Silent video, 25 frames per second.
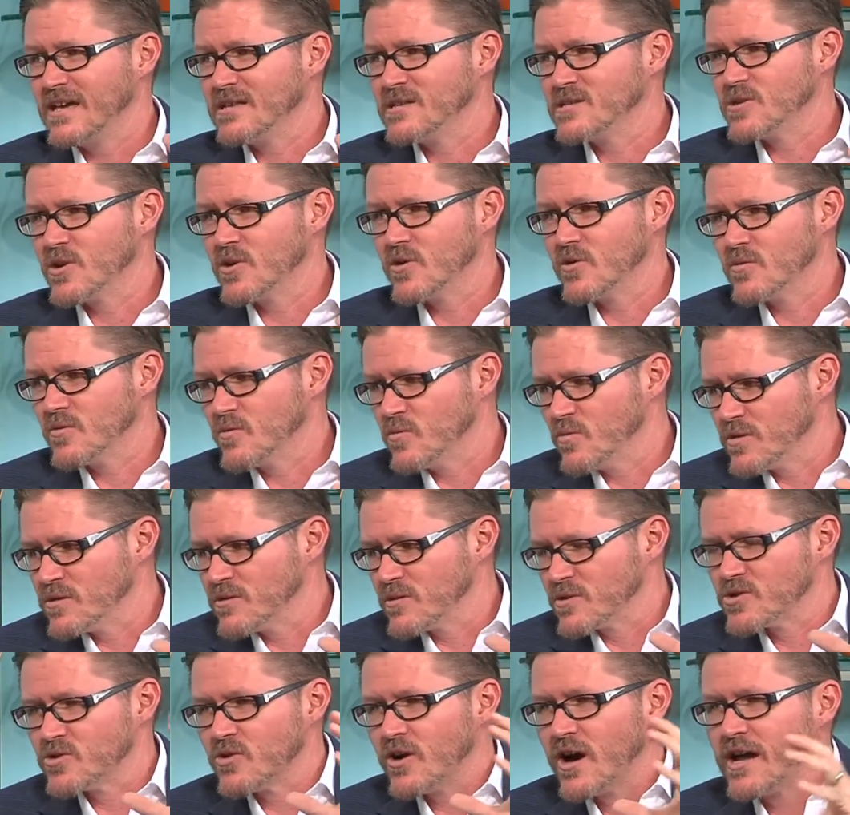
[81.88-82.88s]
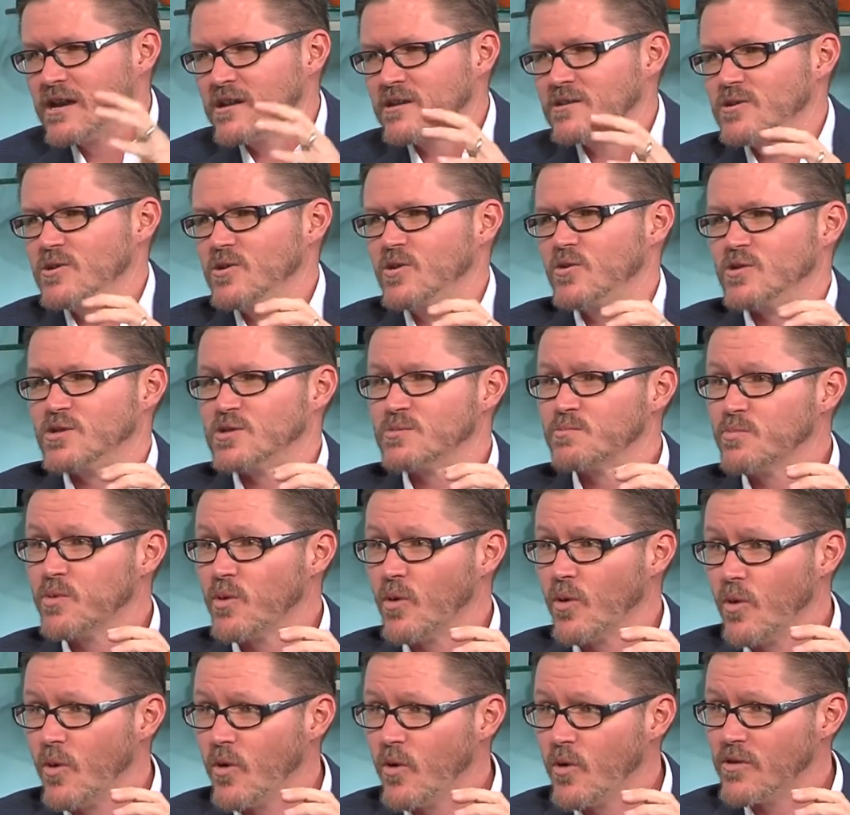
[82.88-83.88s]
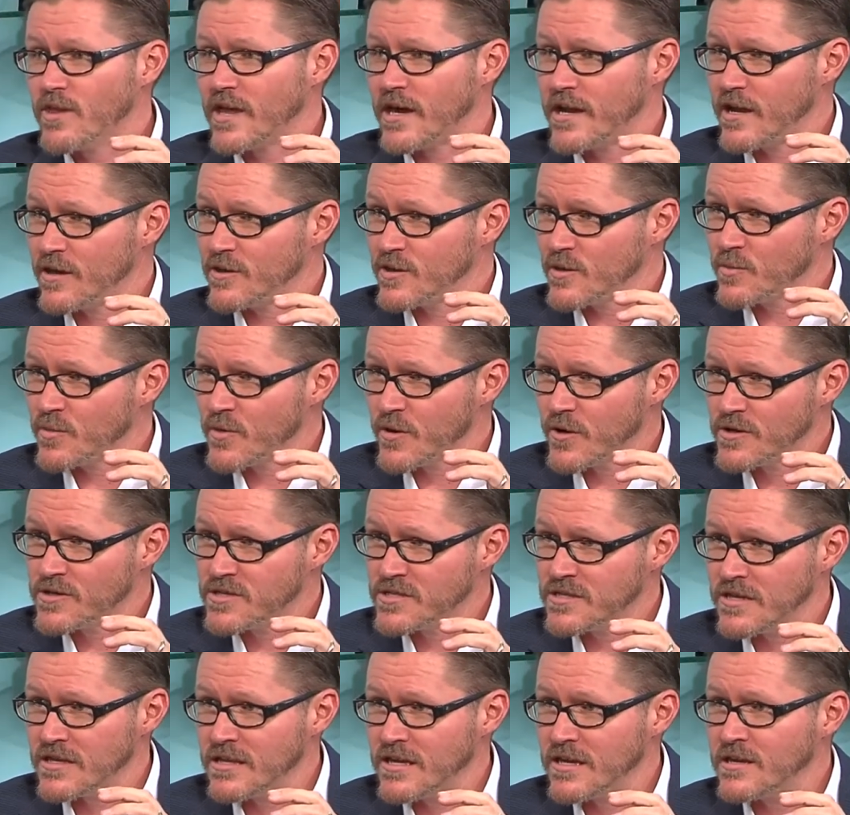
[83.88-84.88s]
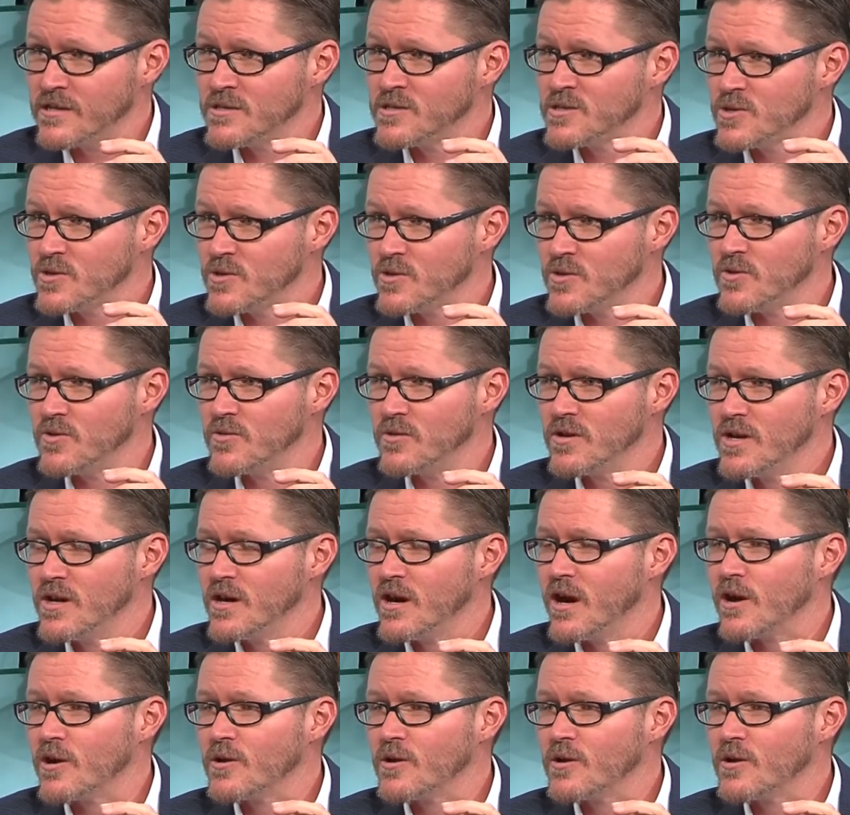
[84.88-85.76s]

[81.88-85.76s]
And so what they're trying to do is pull that other person into